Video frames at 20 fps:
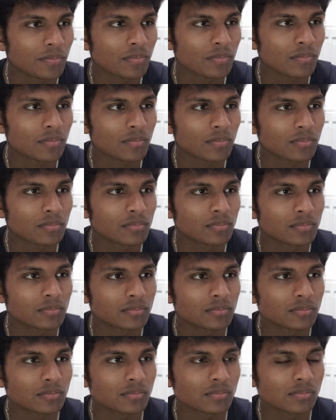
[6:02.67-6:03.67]

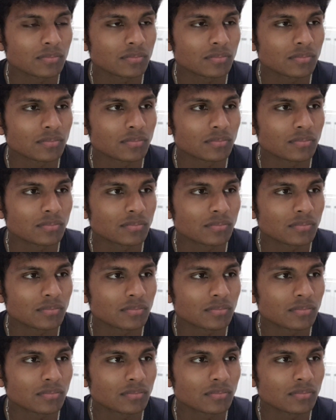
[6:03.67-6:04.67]

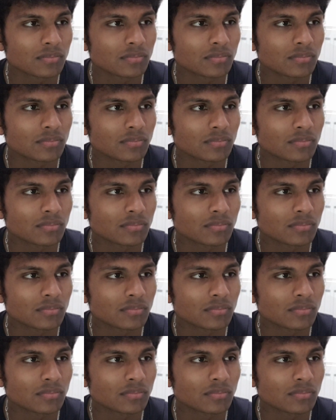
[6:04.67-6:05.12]
(silence)